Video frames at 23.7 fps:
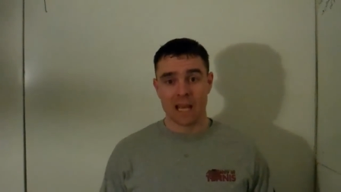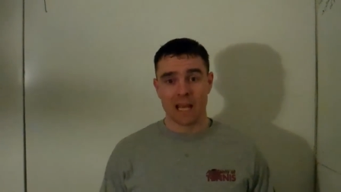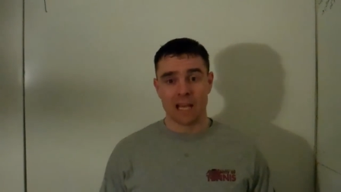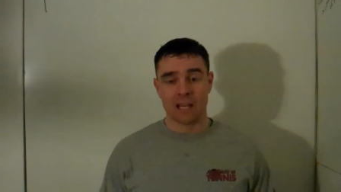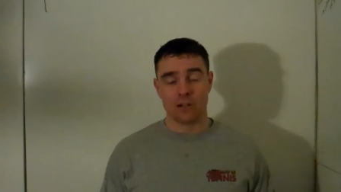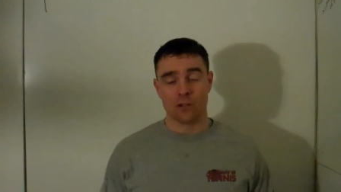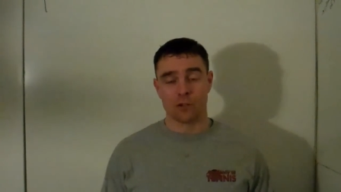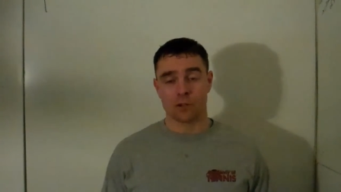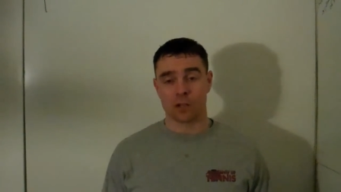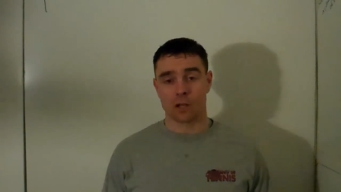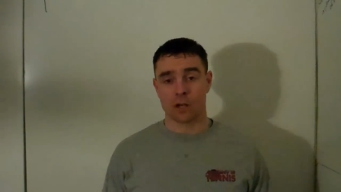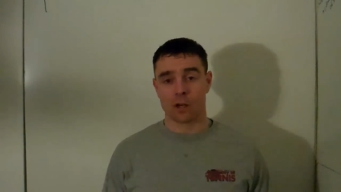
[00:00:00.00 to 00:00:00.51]

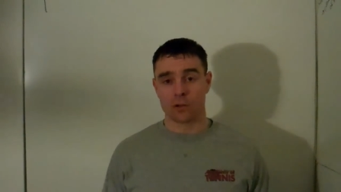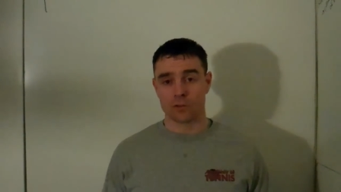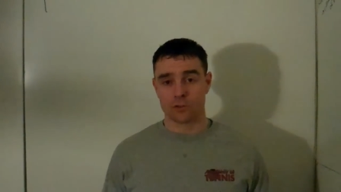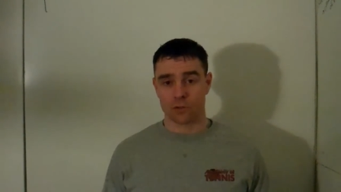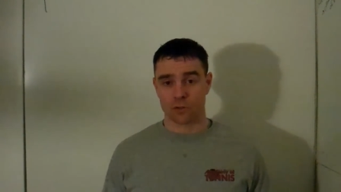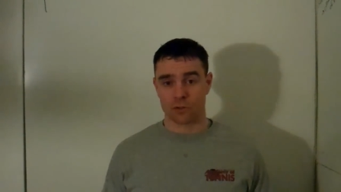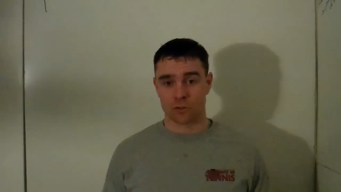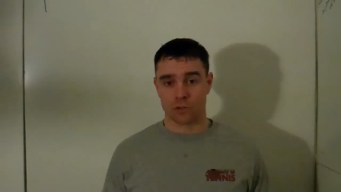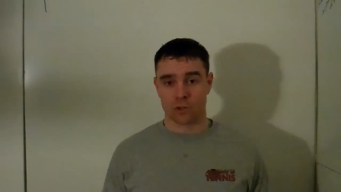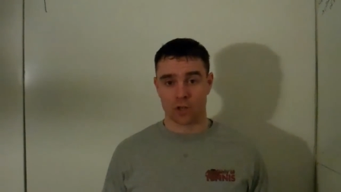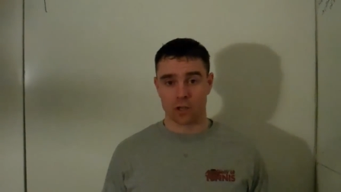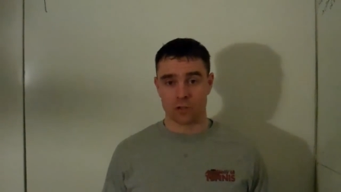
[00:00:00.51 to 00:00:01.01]
And you can
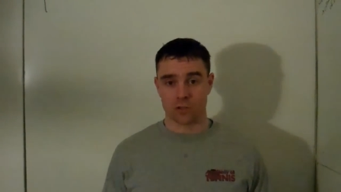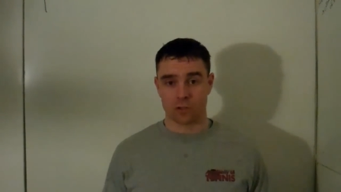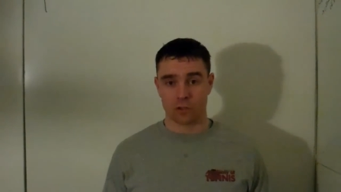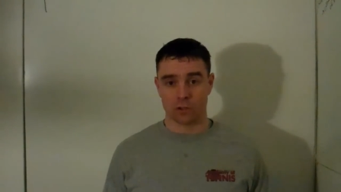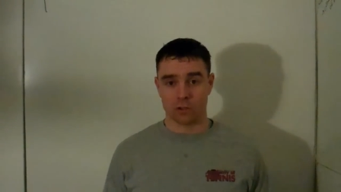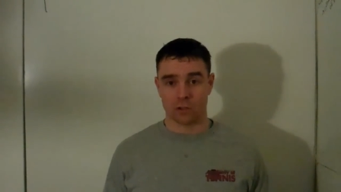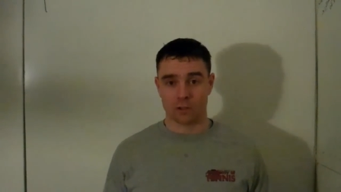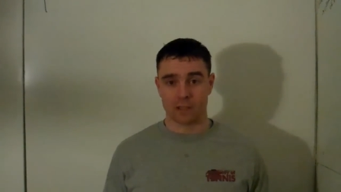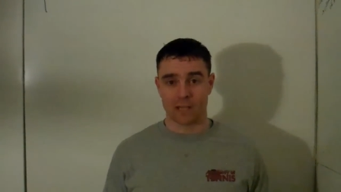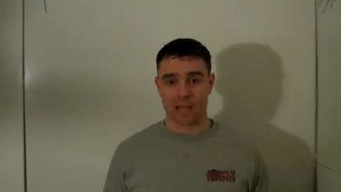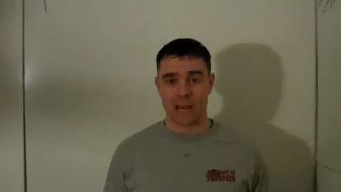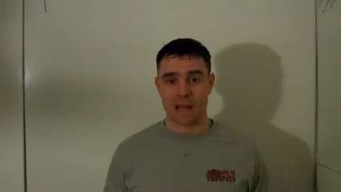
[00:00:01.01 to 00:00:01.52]
also start to
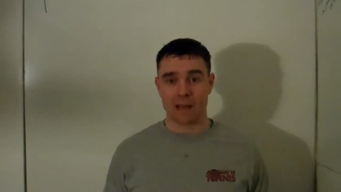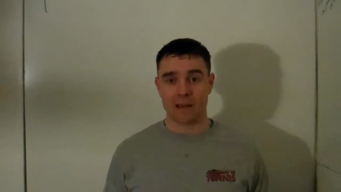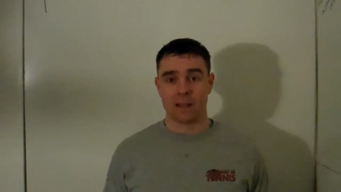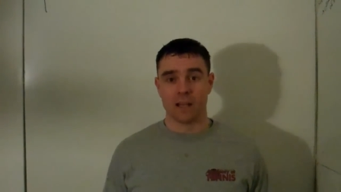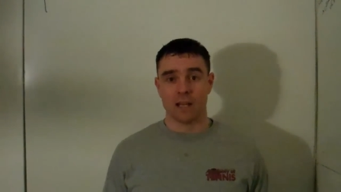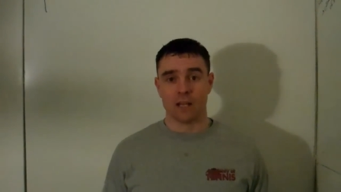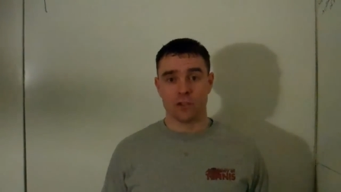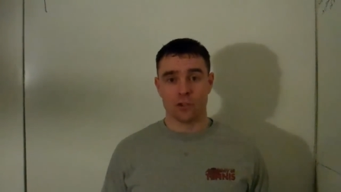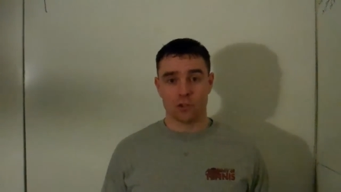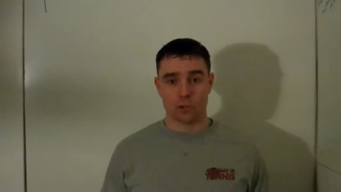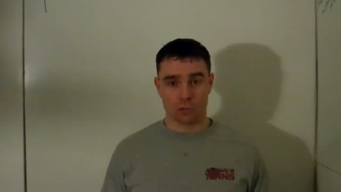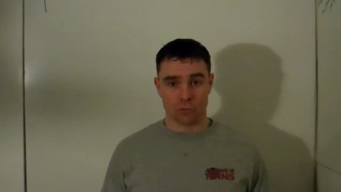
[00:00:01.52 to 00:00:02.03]
look at
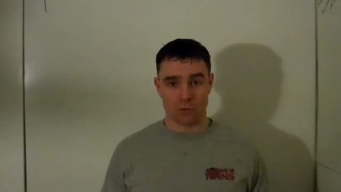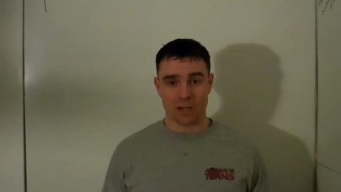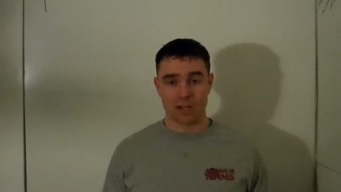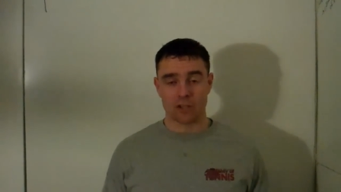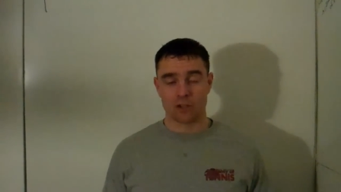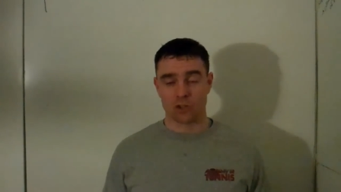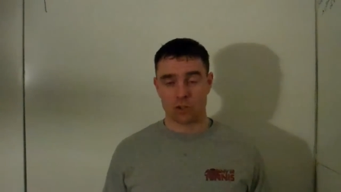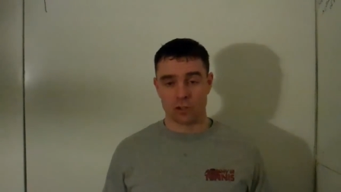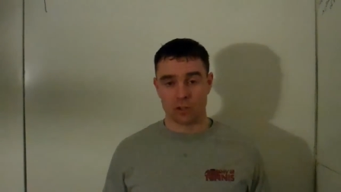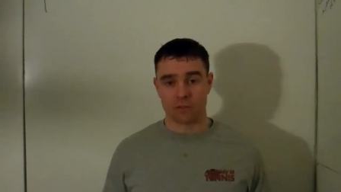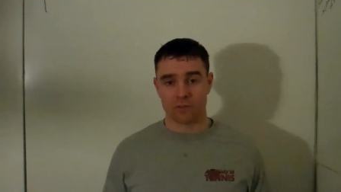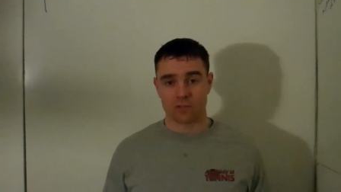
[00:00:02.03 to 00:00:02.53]

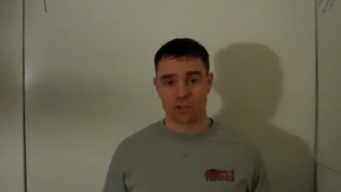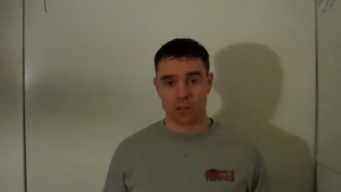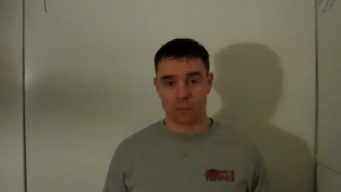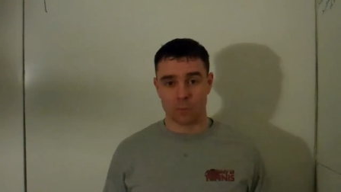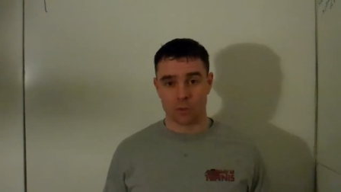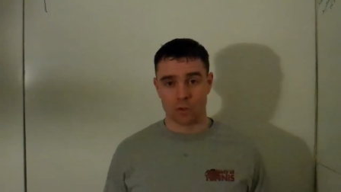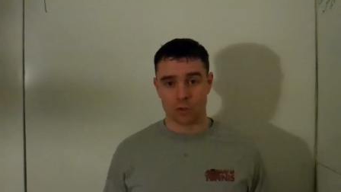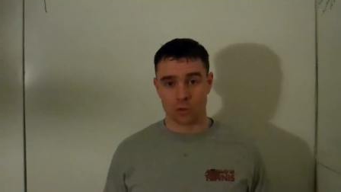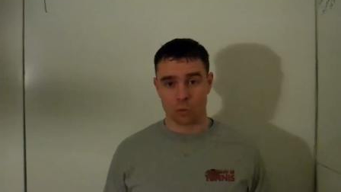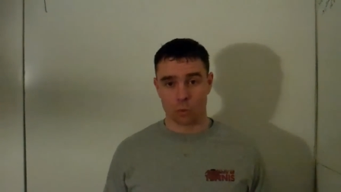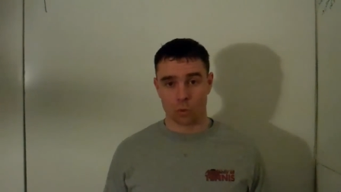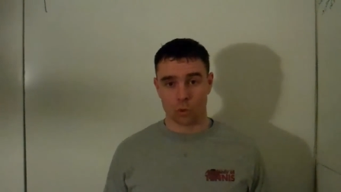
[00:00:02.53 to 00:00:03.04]
duration of
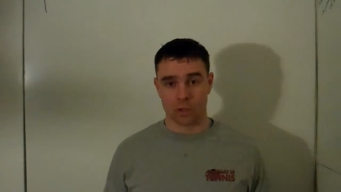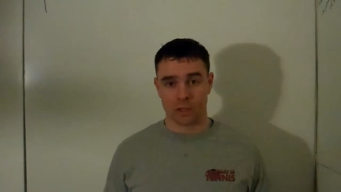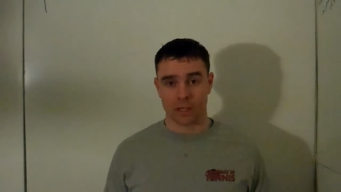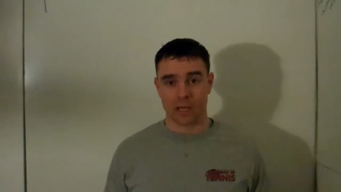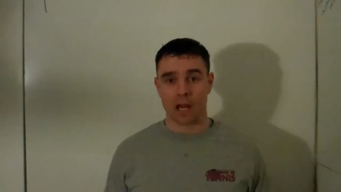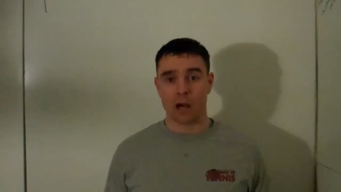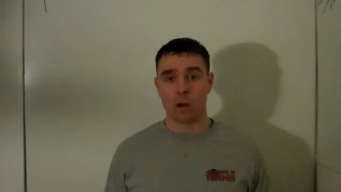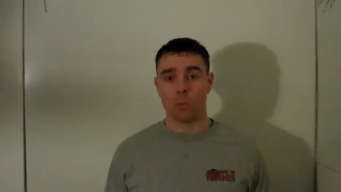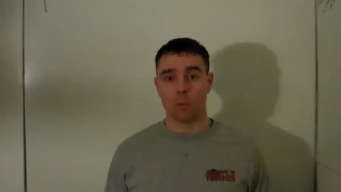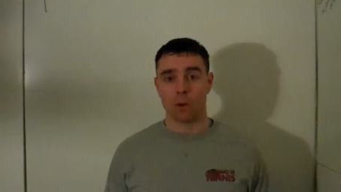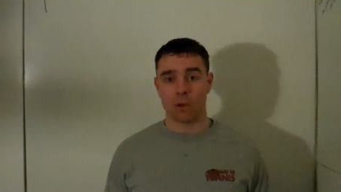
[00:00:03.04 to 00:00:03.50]
someone's workout,